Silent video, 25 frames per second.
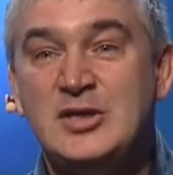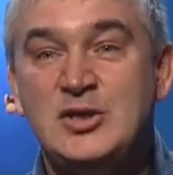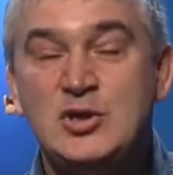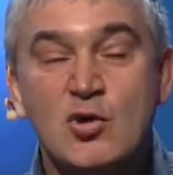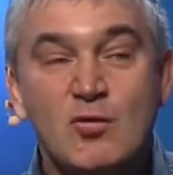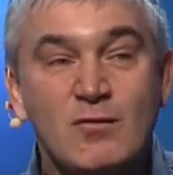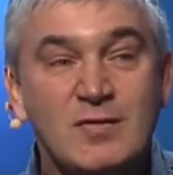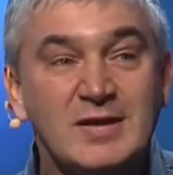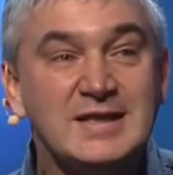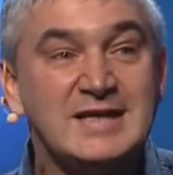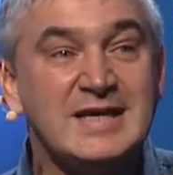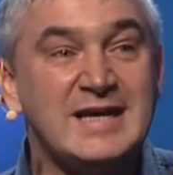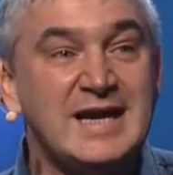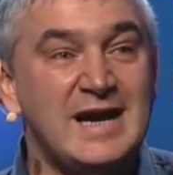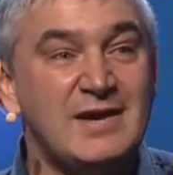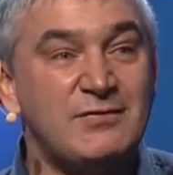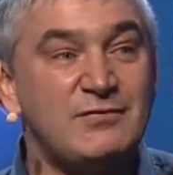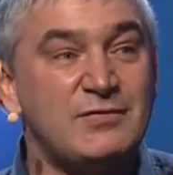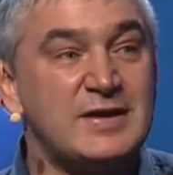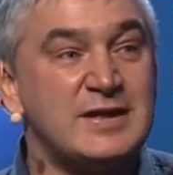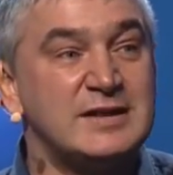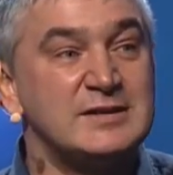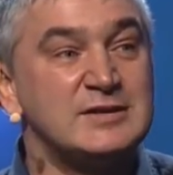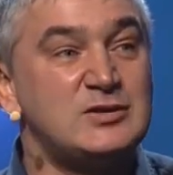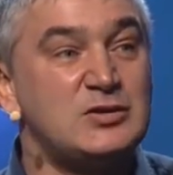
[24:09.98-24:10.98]
you will
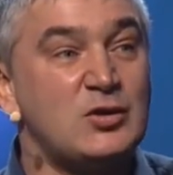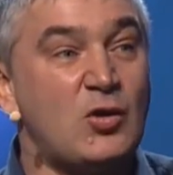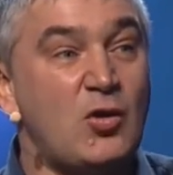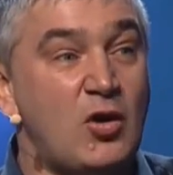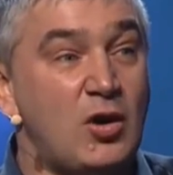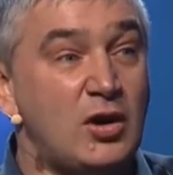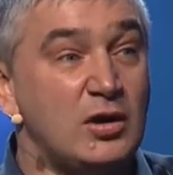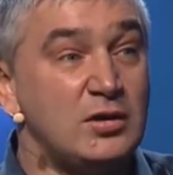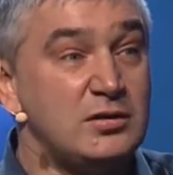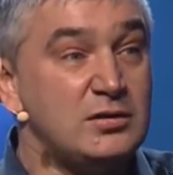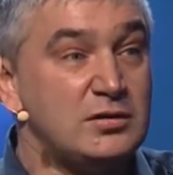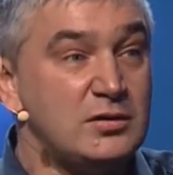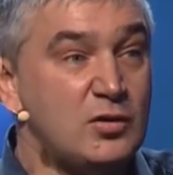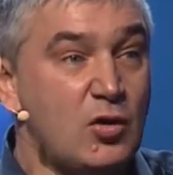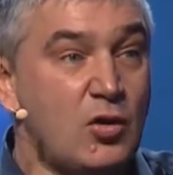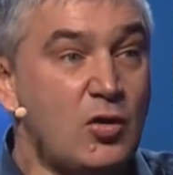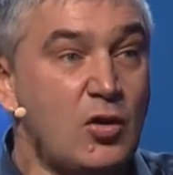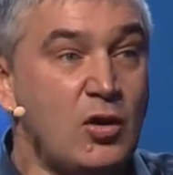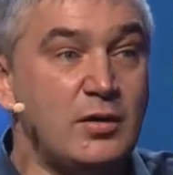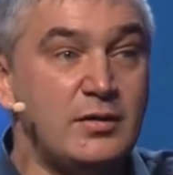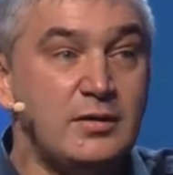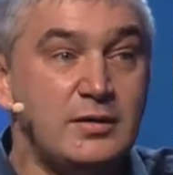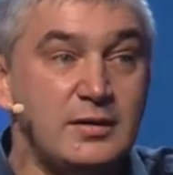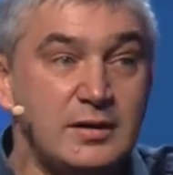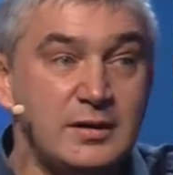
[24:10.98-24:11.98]
have control
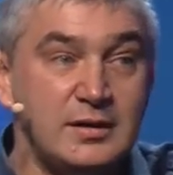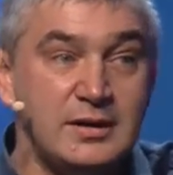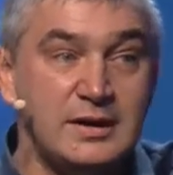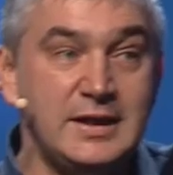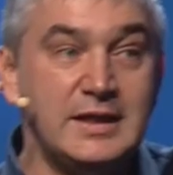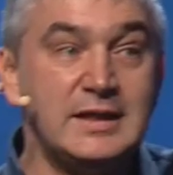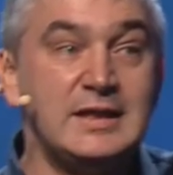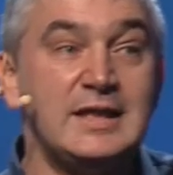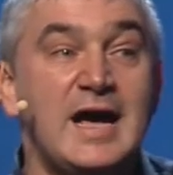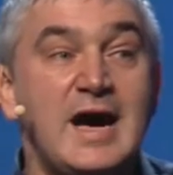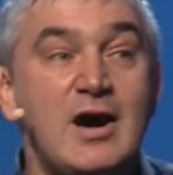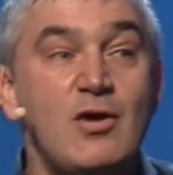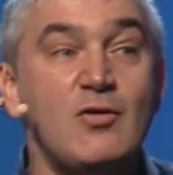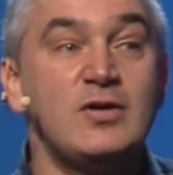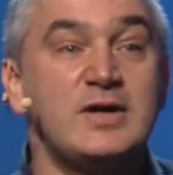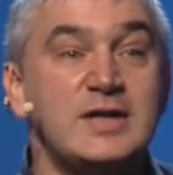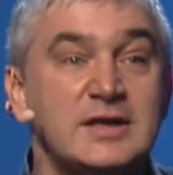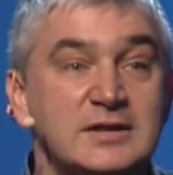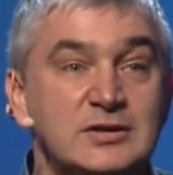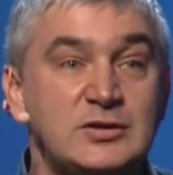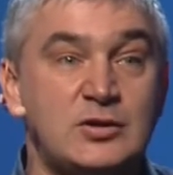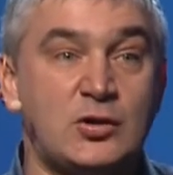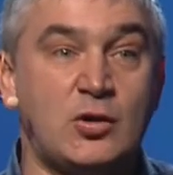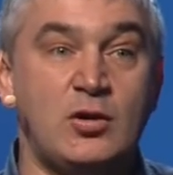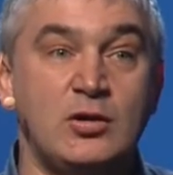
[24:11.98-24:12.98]
or allow
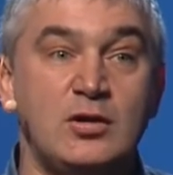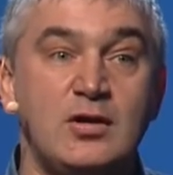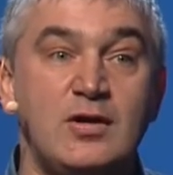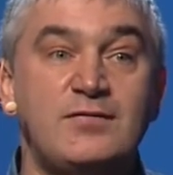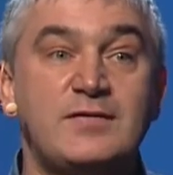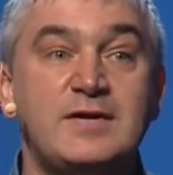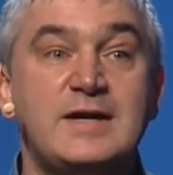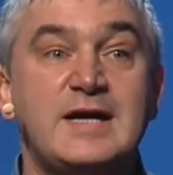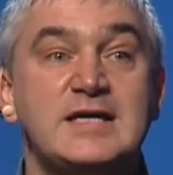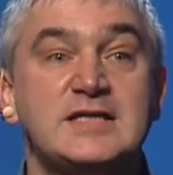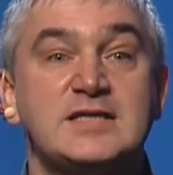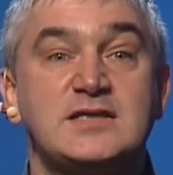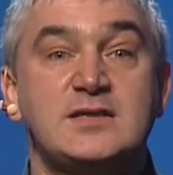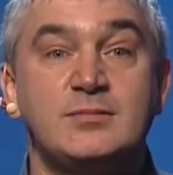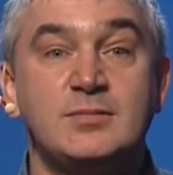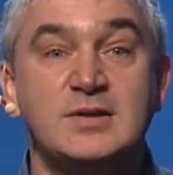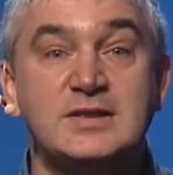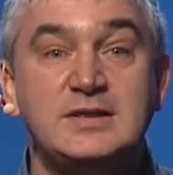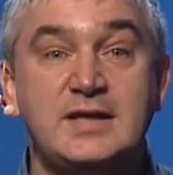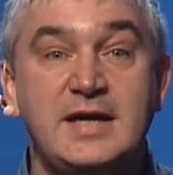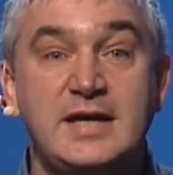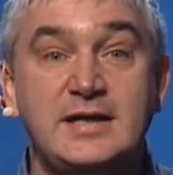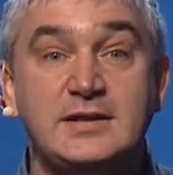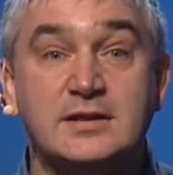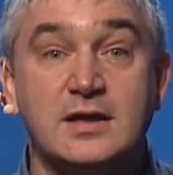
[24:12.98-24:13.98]
control of
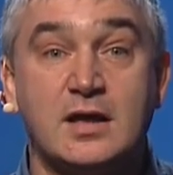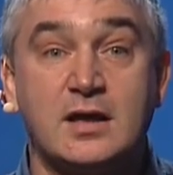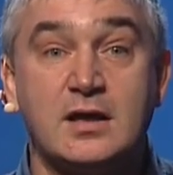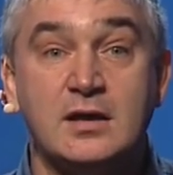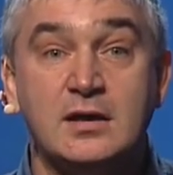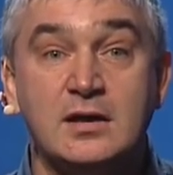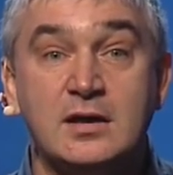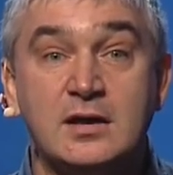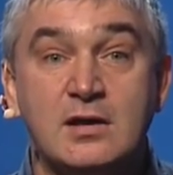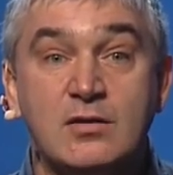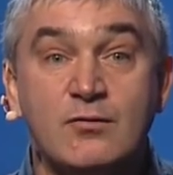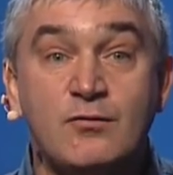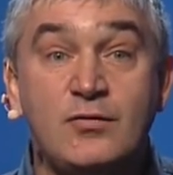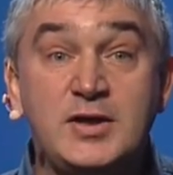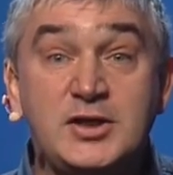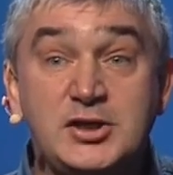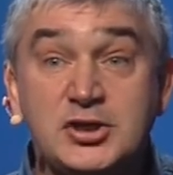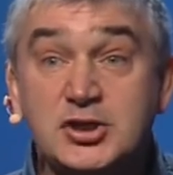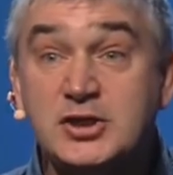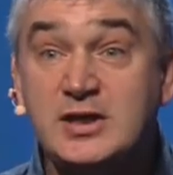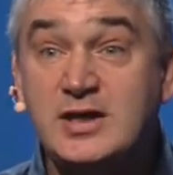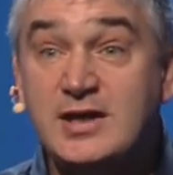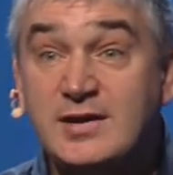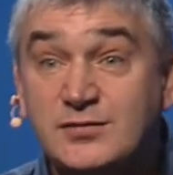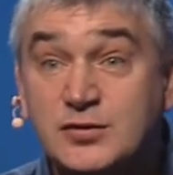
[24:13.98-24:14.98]
customer data,
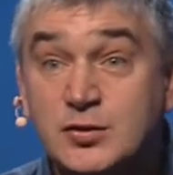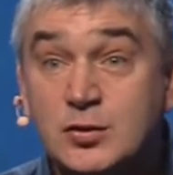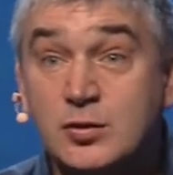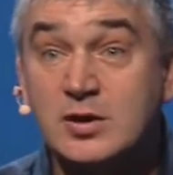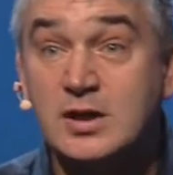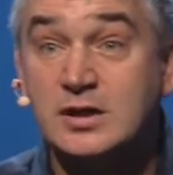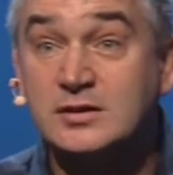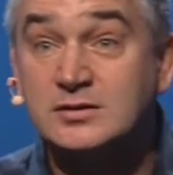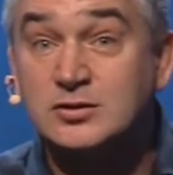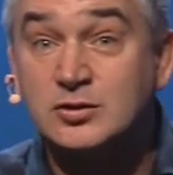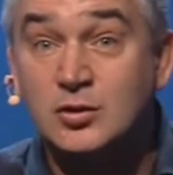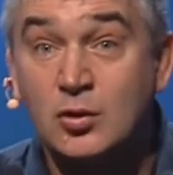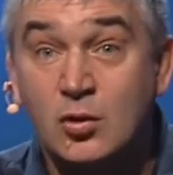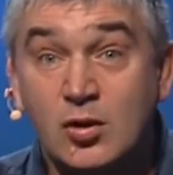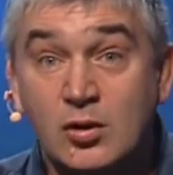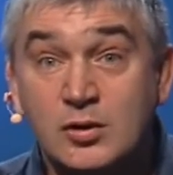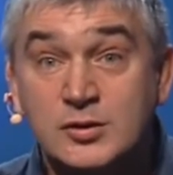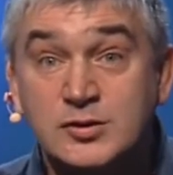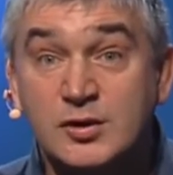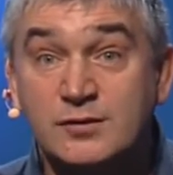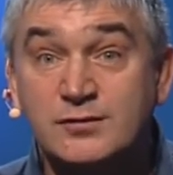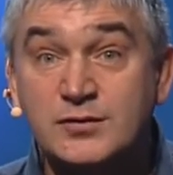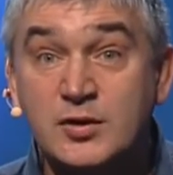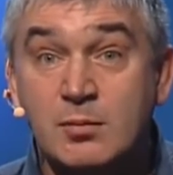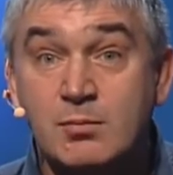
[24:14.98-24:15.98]
which gives you
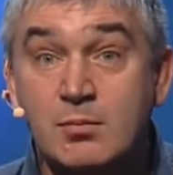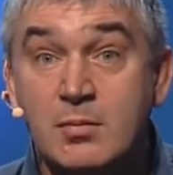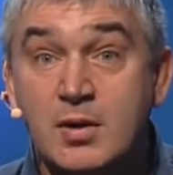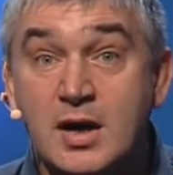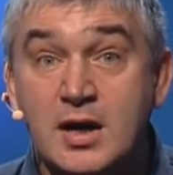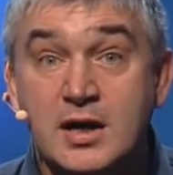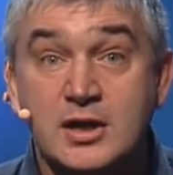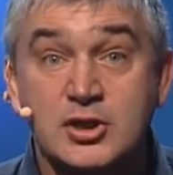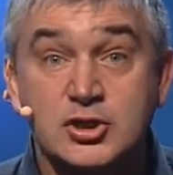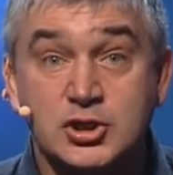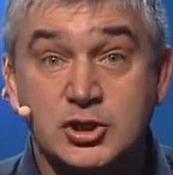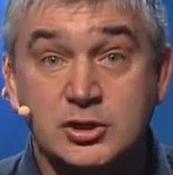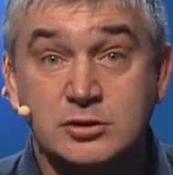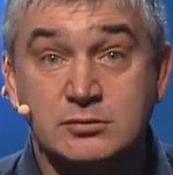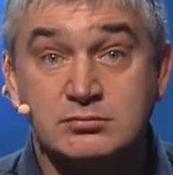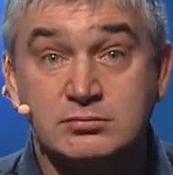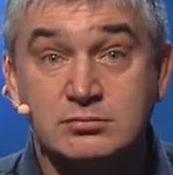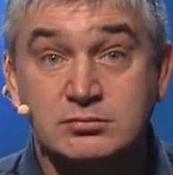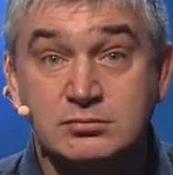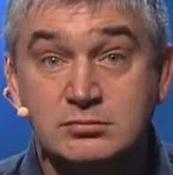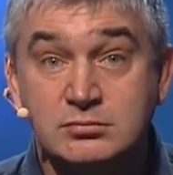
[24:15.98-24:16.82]
controls of your margin.